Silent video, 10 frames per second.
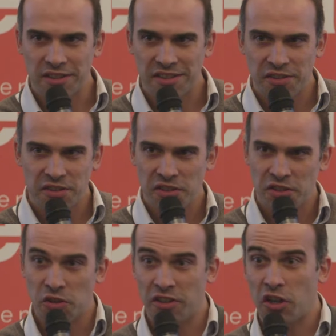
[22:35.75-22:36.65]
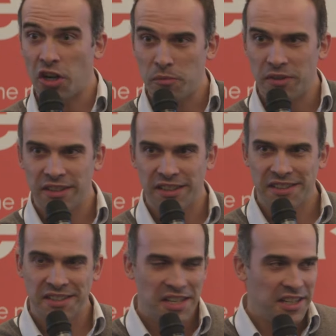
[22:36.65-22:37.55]
It's not common
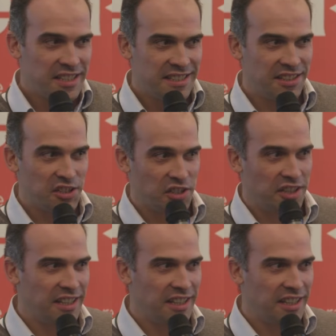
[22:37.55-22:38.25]
that such